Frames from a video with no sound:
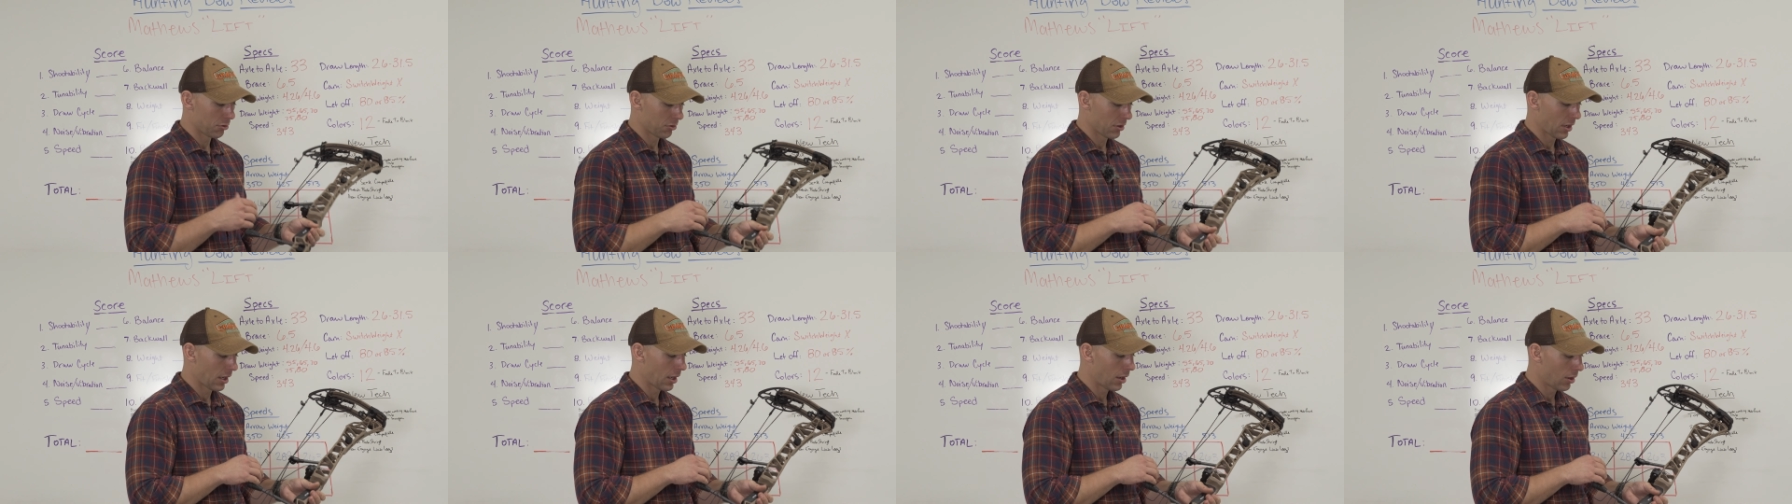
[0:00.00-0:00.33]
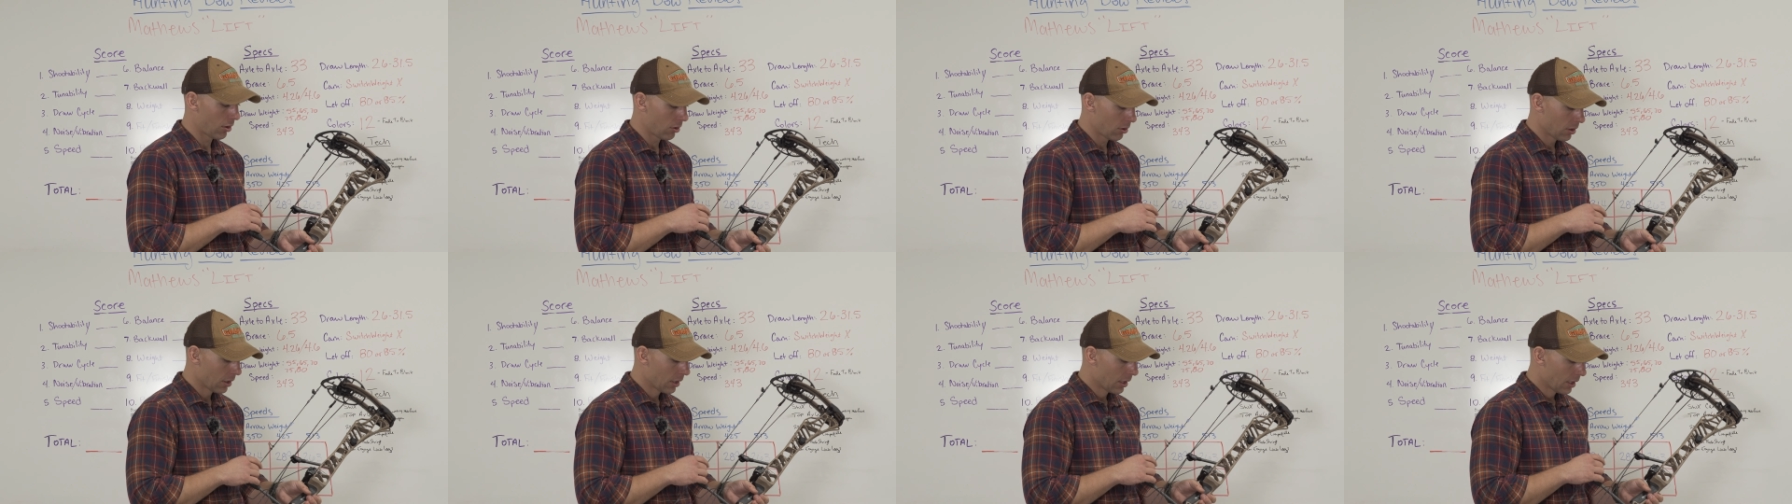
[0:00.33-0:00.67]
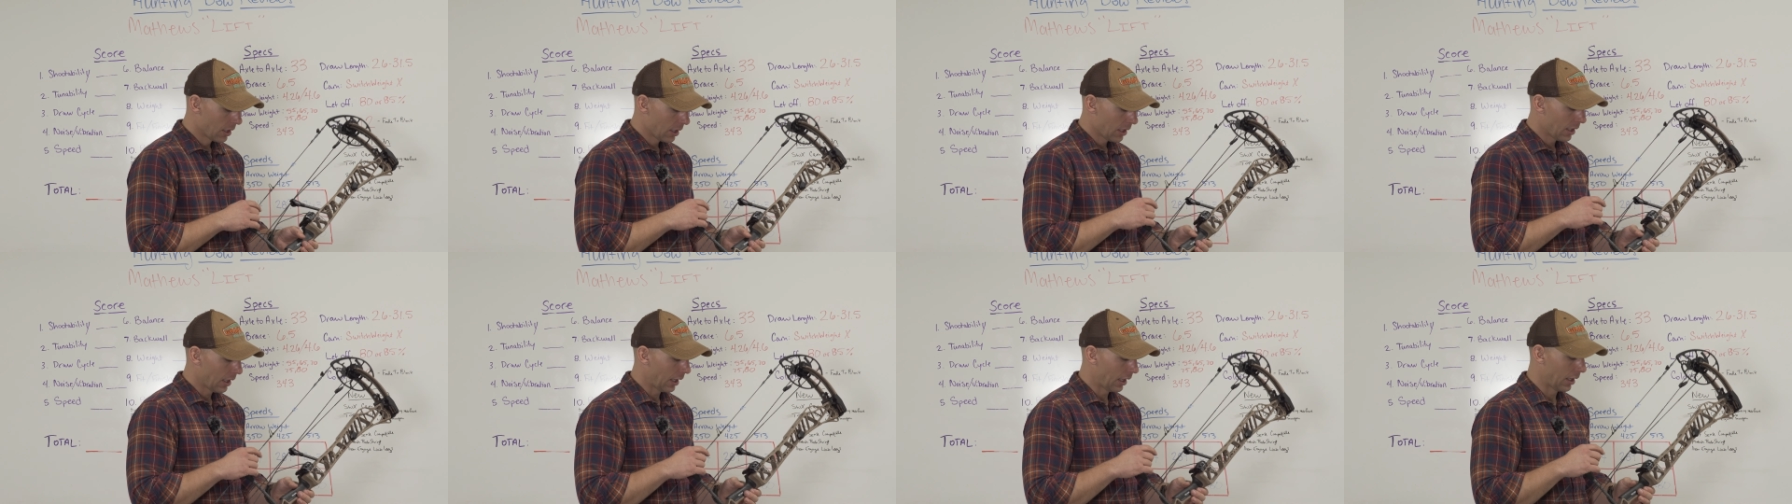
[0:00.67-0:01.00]
style,
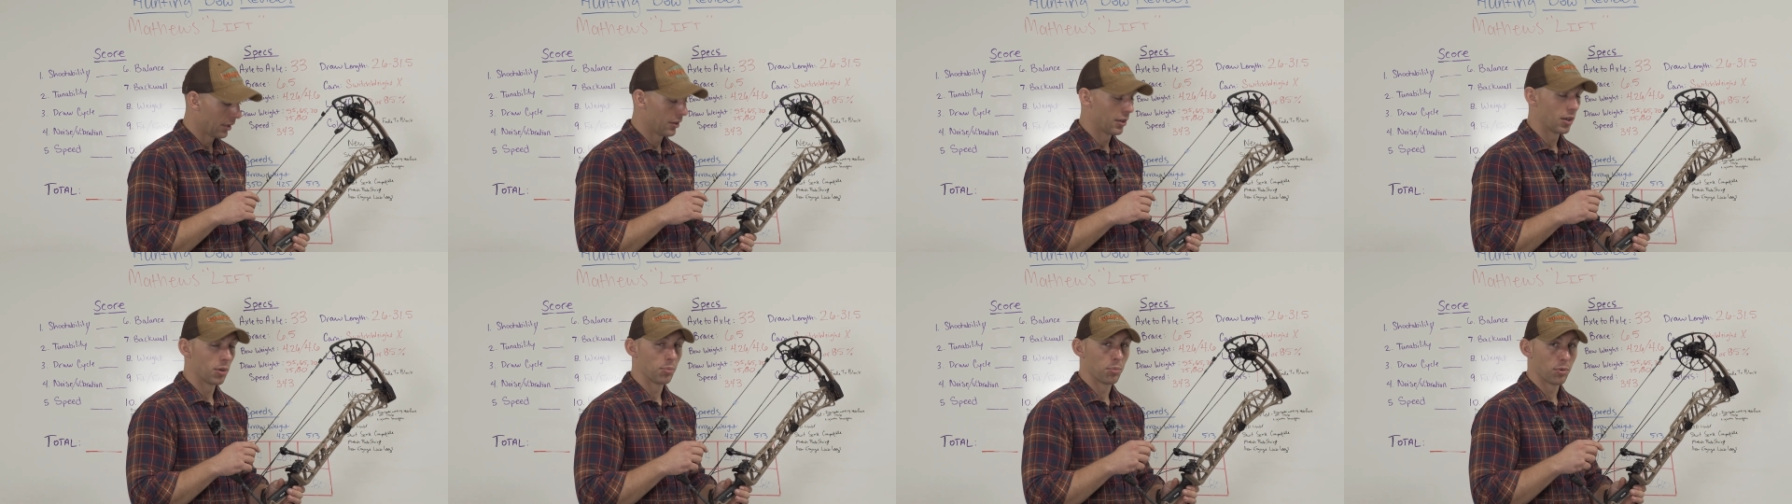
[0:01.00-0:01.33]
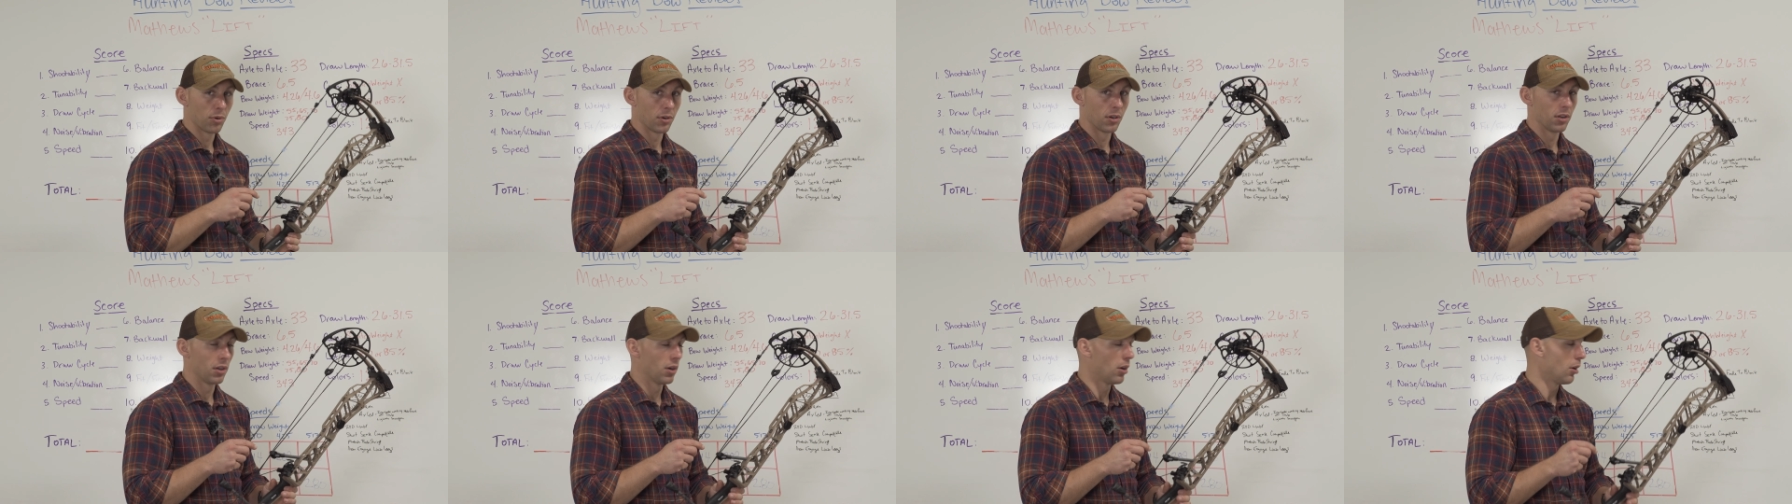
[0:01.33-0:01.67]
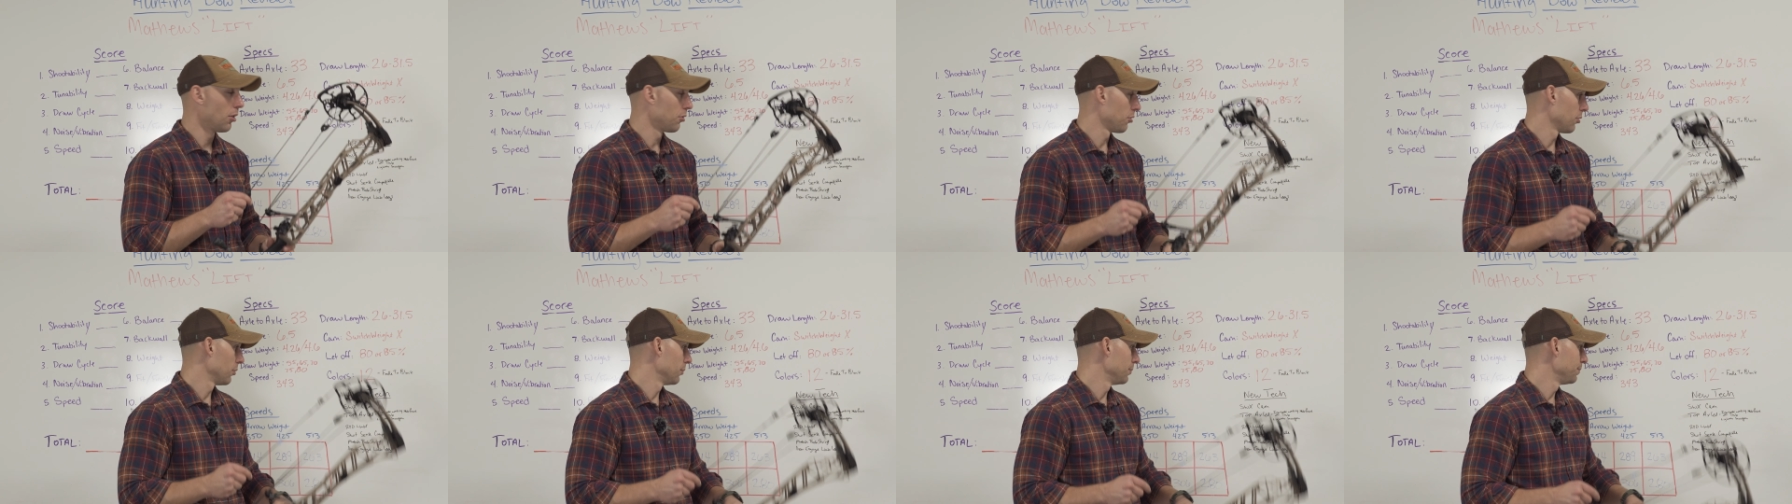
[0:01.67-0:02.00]
and they're pretty
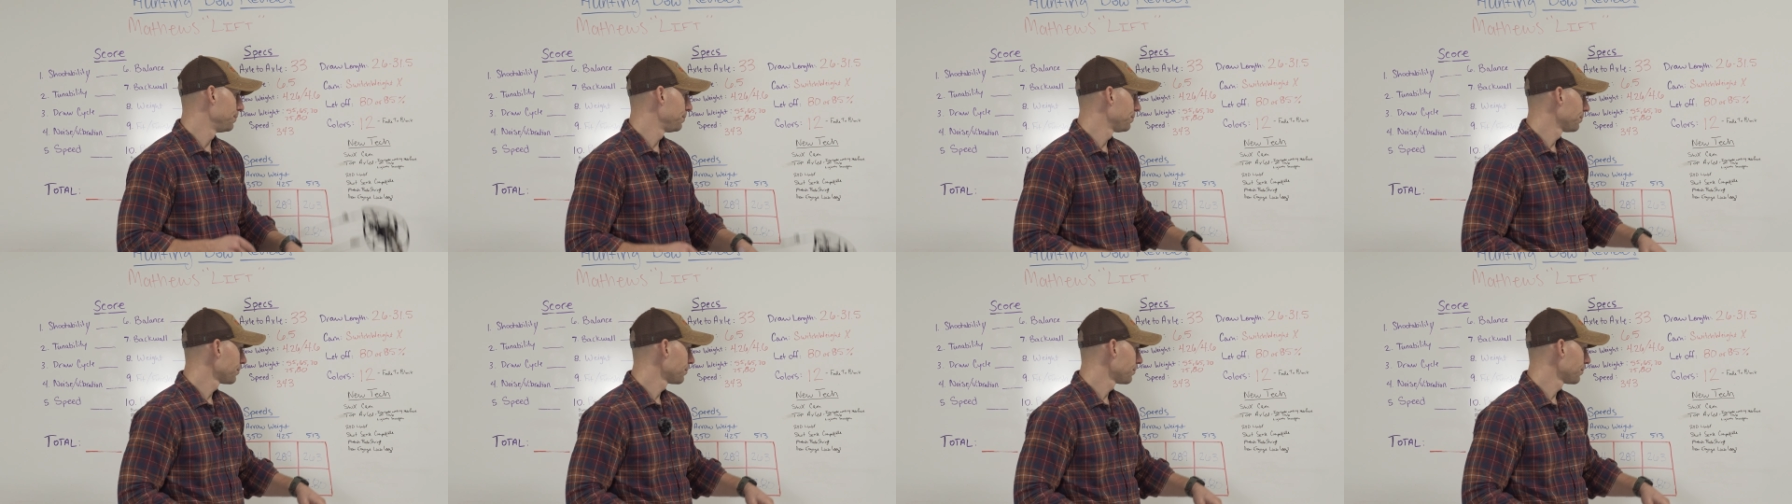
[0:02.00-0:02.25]
awesome.